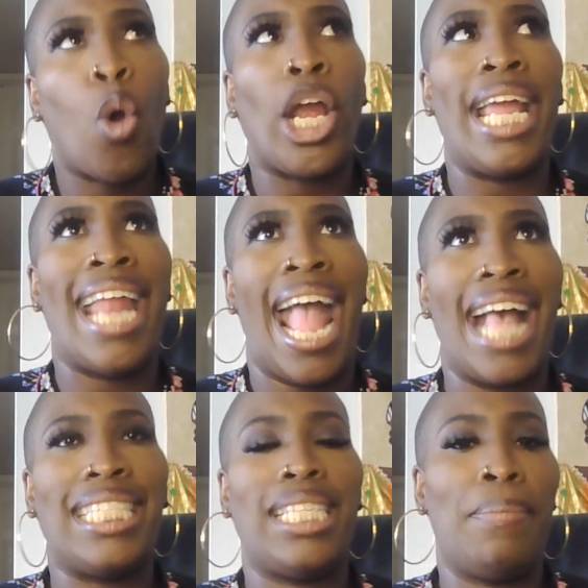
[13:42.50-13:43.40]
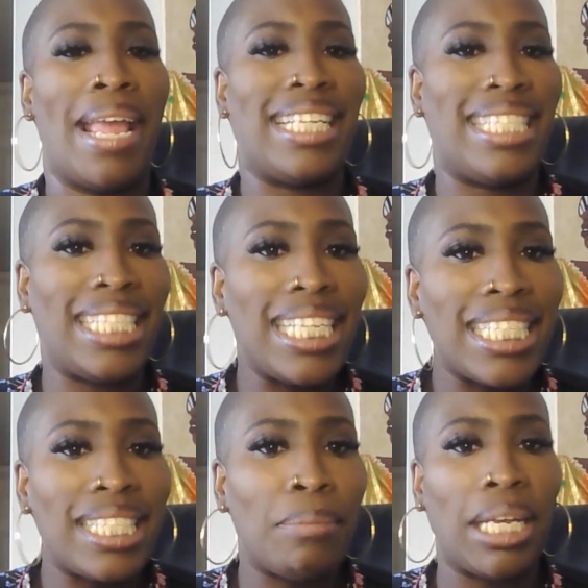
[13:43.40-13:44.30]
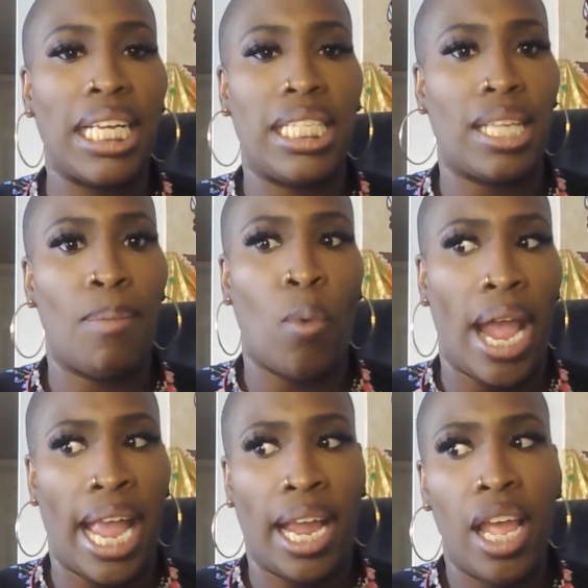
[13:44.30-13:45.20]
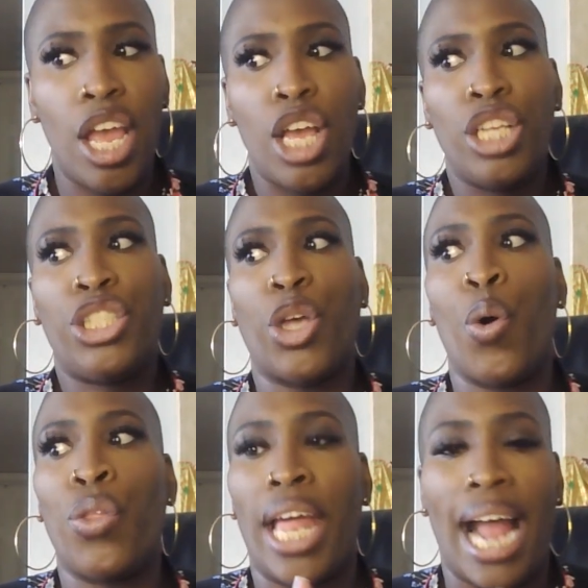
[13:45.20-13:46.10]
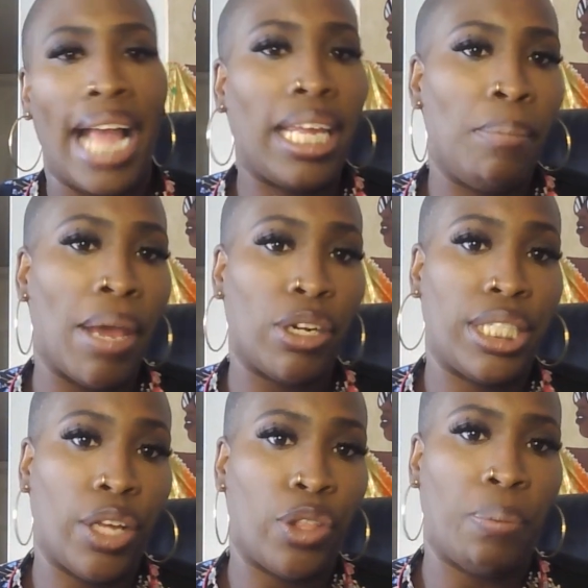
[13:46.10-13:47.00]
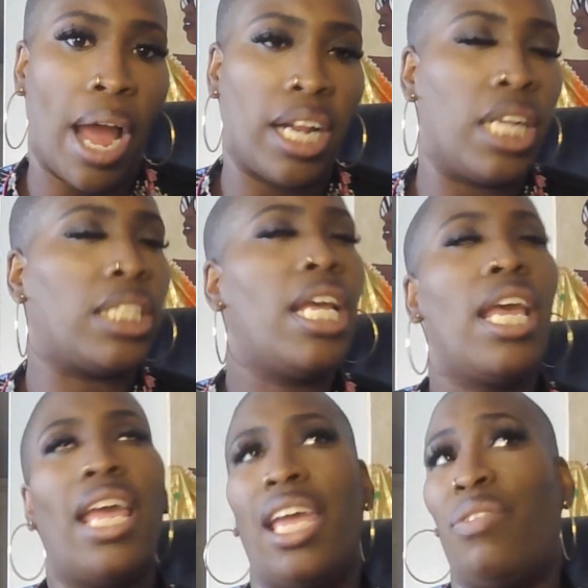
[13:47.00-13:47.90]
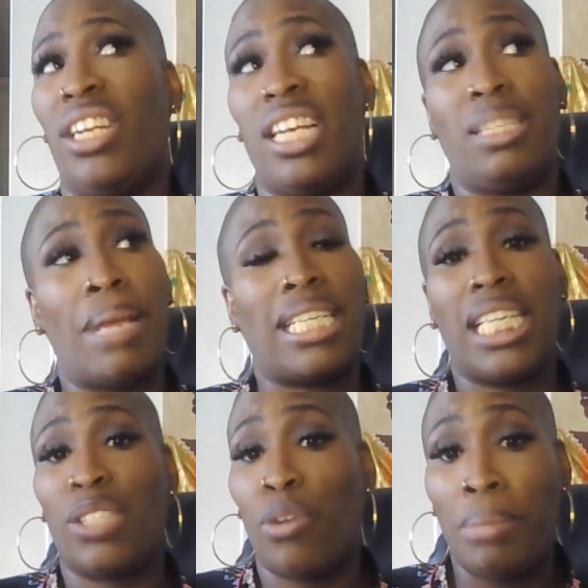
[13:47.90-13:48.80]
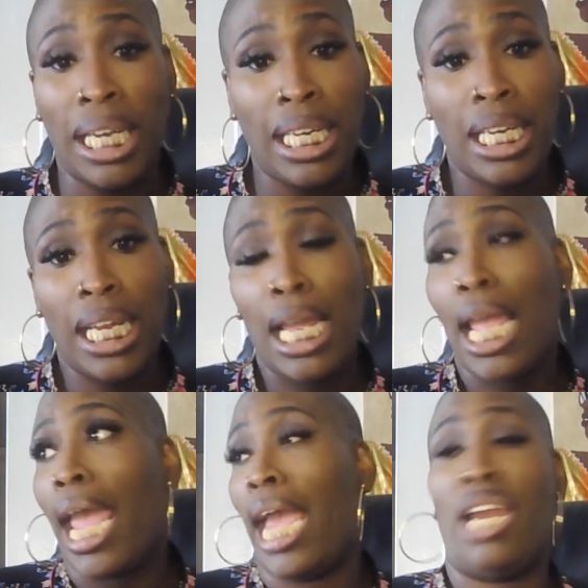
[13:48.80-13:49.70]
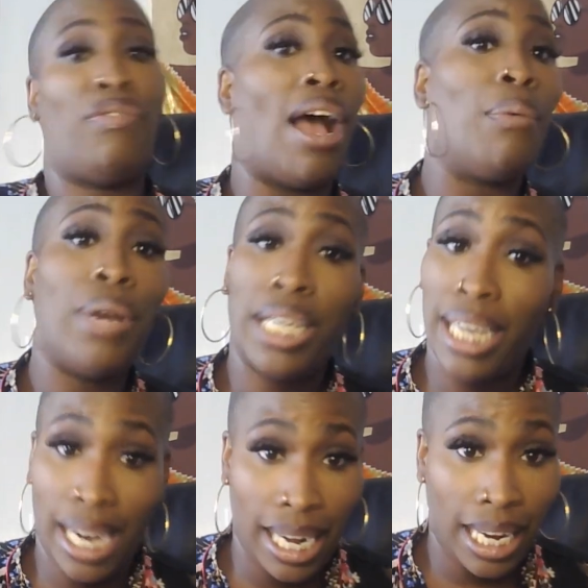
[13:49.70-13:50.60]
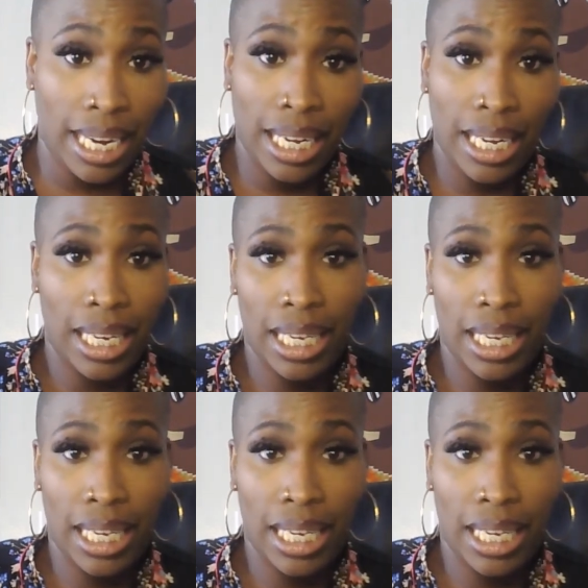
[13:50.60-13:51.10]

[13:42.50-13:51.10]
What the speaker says: Or it has to make sense to me in some way so that I can better sell the product. If it doesn't make sense for me, and if I wouldn't get it,